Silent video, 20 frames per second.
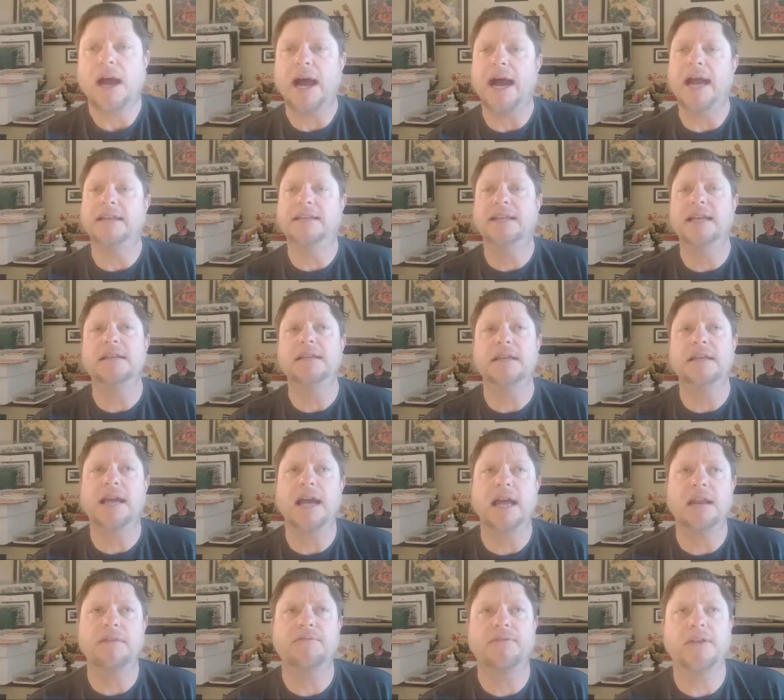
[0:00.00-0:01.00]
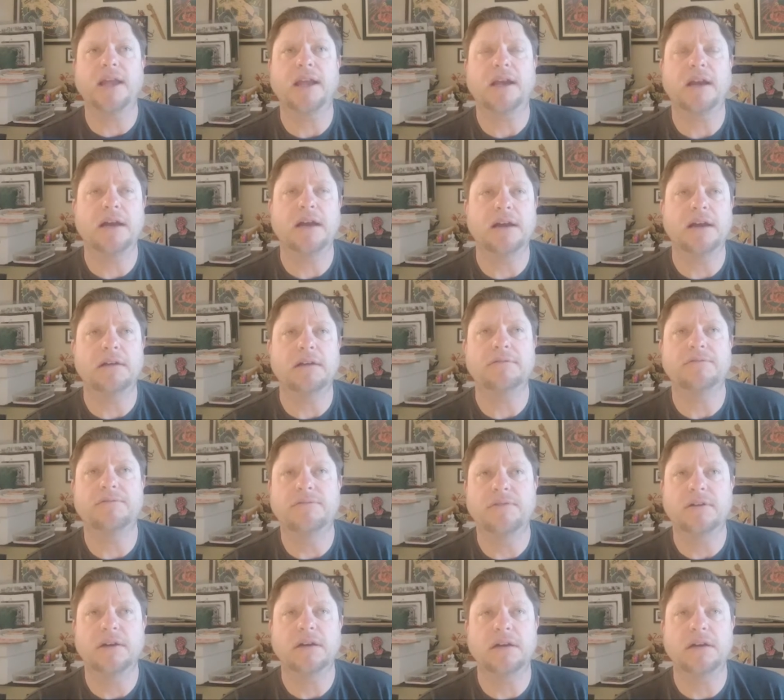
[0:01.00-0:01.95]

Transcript: I tend to kind of think of